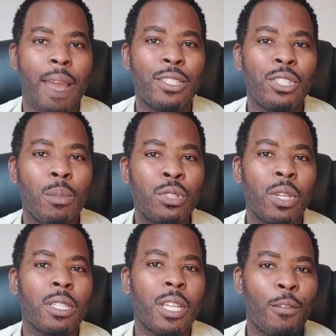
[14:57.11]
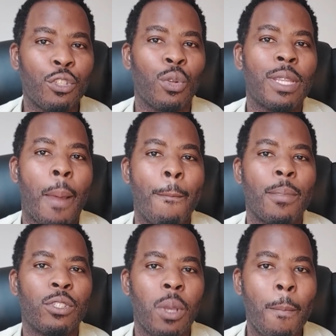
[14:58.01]
And some studies have shown that
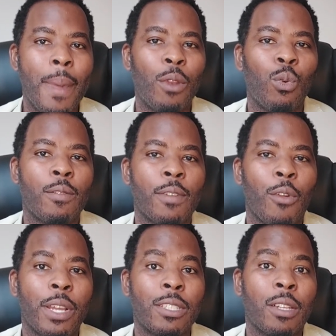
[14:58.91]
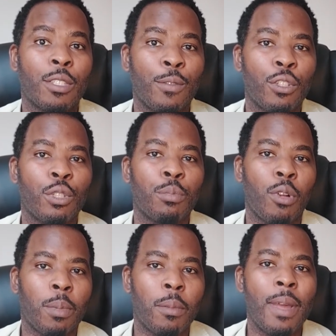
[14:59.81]
some men with erectile dysfunction
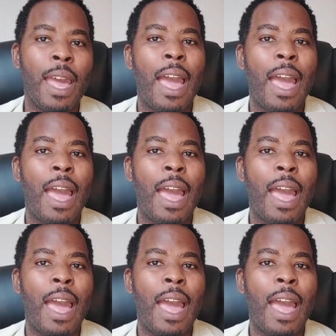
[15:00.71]
problem